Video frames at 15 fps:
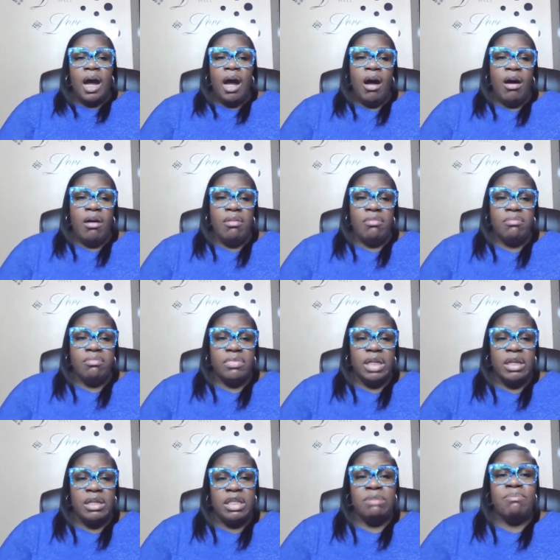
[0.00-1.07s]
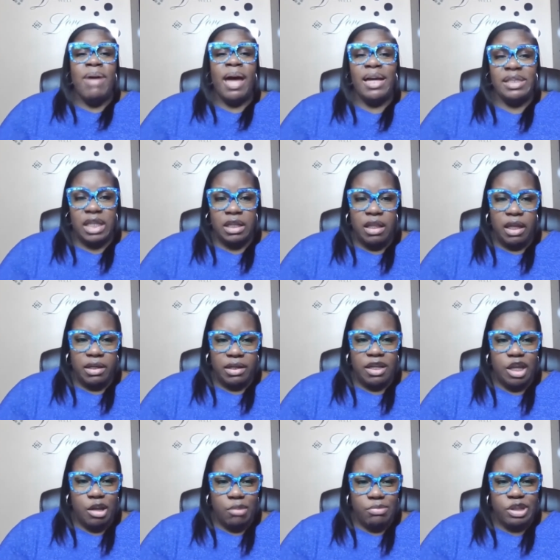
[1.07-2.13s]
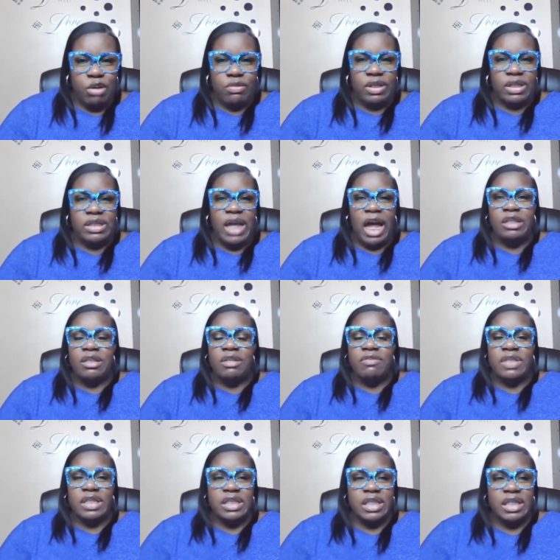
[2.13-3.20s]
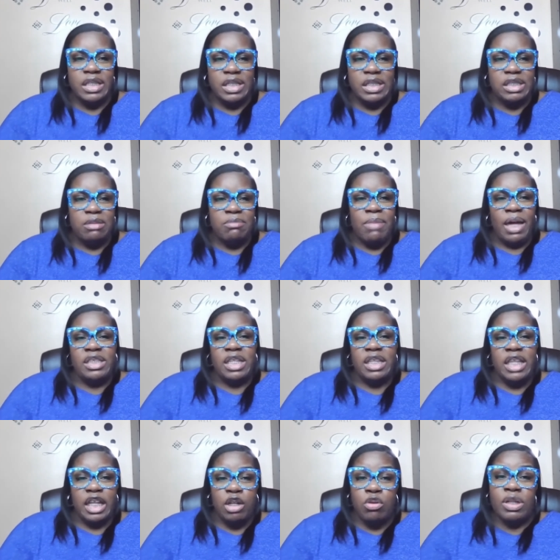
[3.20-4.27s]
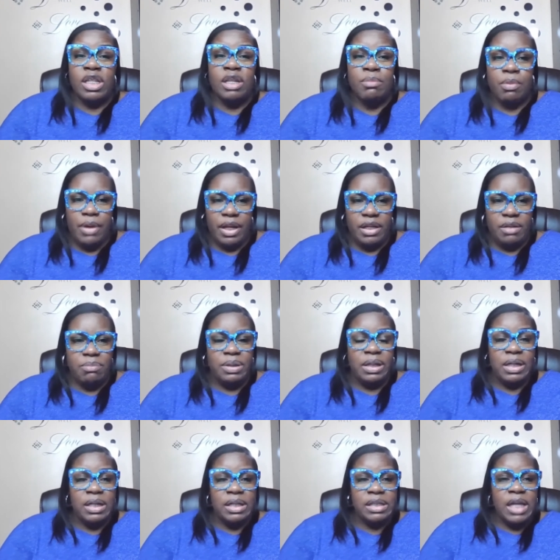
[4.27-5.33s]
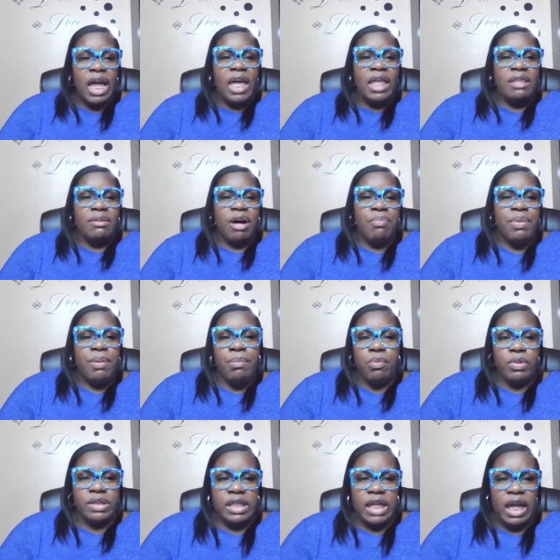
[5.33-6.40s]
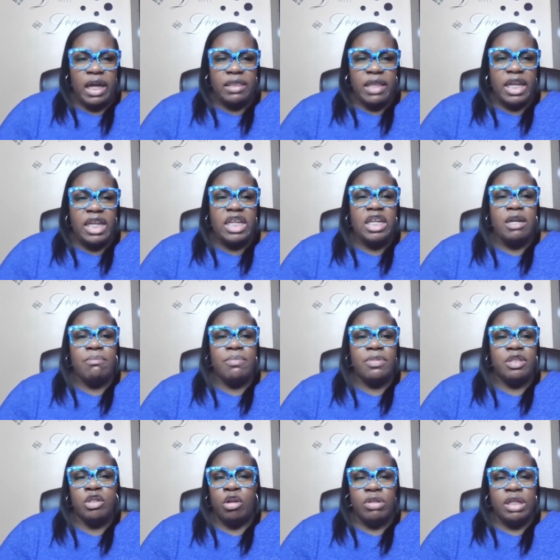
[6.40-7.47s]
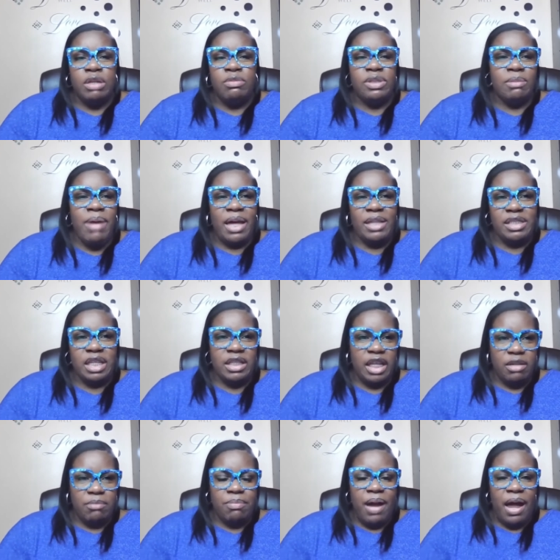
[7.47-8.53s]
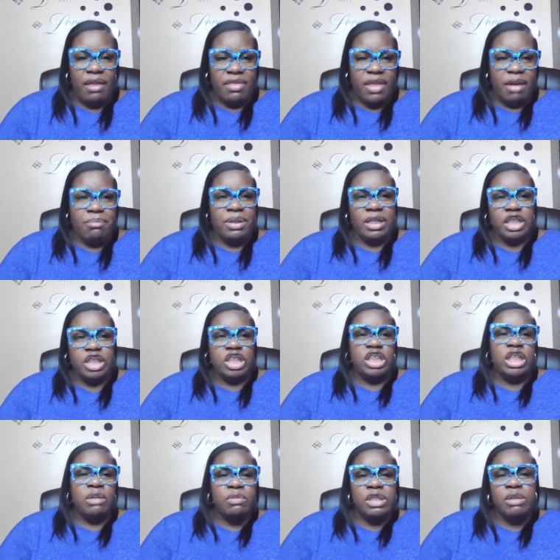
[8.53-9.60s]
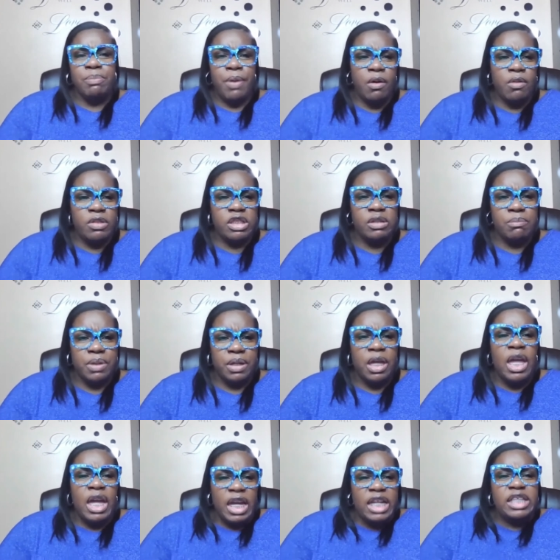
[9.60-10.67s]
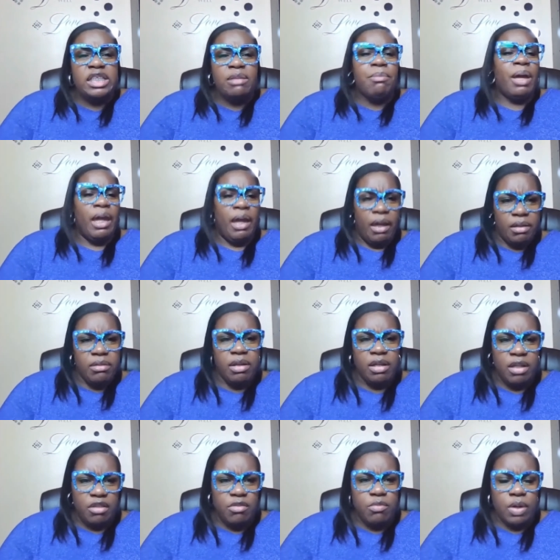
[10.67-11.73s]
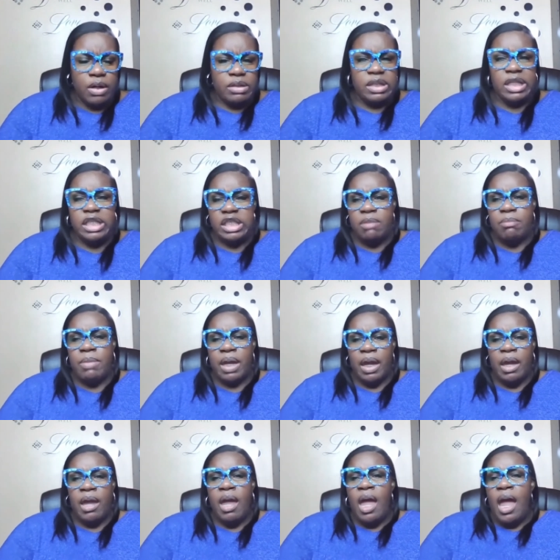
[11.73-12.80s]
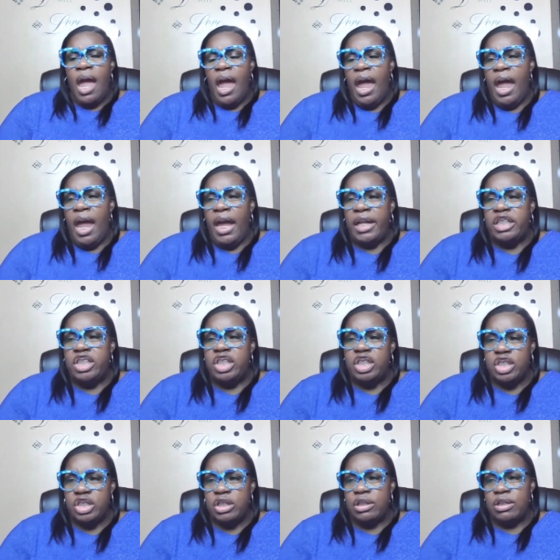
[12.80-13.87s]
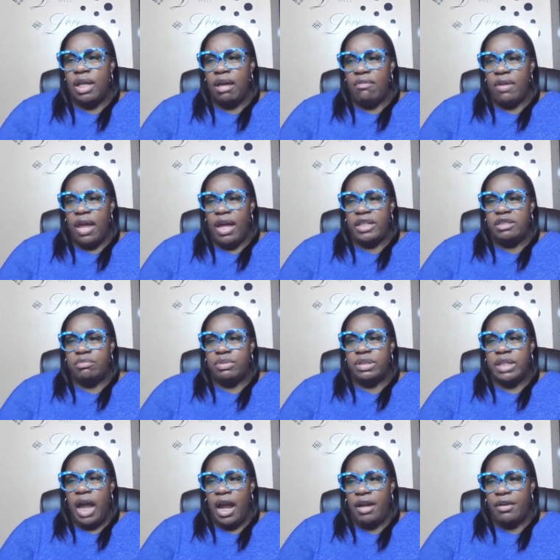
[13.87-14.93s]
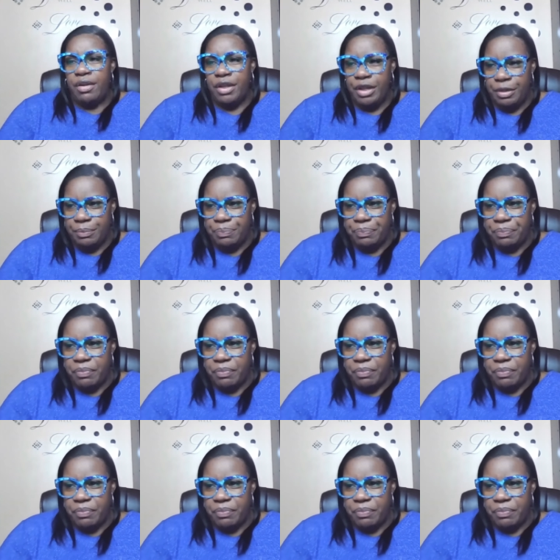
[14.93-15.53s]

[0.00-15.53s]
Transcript: um, it emasculated him. So the title of this is "Emasculated or Liberated" because uh, people were saying that he, um, you know, he was emasculated by that because she was supposed to be. He's the man. In other words, he's the man, and she shouldn't have had to retire him.